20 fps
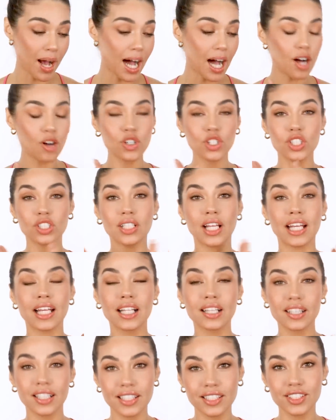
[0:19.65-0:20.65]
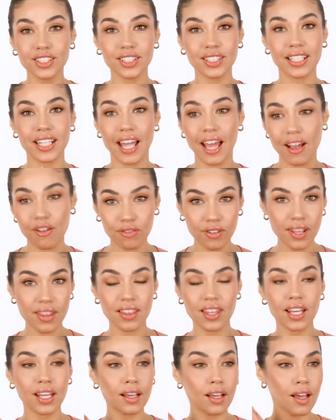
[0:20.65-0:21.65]
powder, like literally
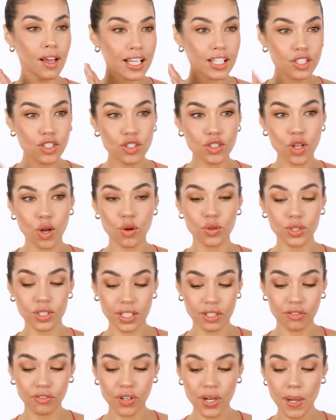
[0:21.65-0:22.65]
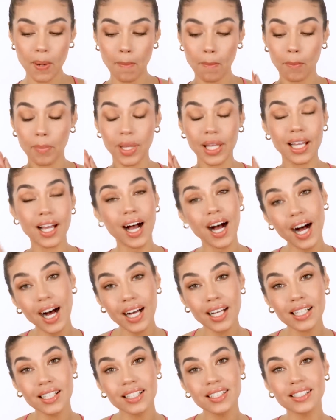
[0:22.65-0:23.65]
everything is so different
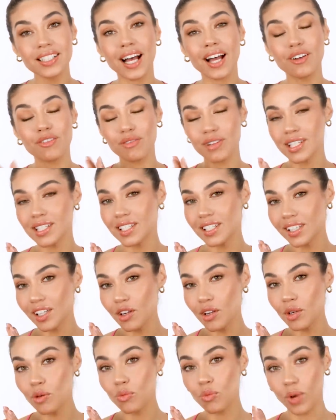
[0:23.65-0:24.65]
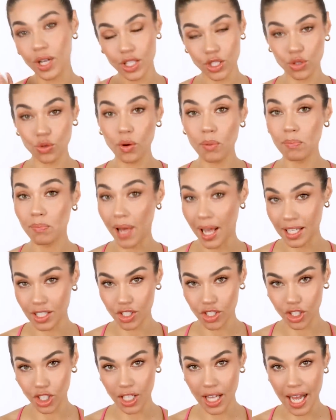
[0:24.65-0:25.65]
because I recently went to a
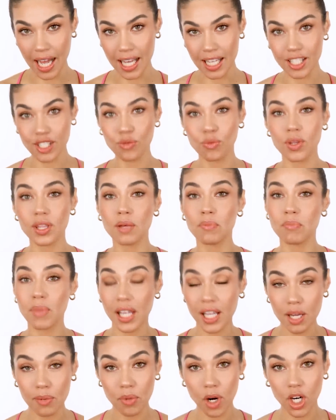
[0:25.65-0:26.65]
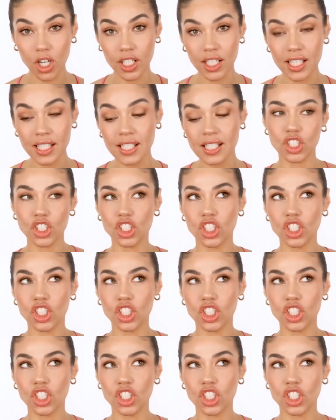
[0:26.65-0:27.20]
masterclass with a makeup artist.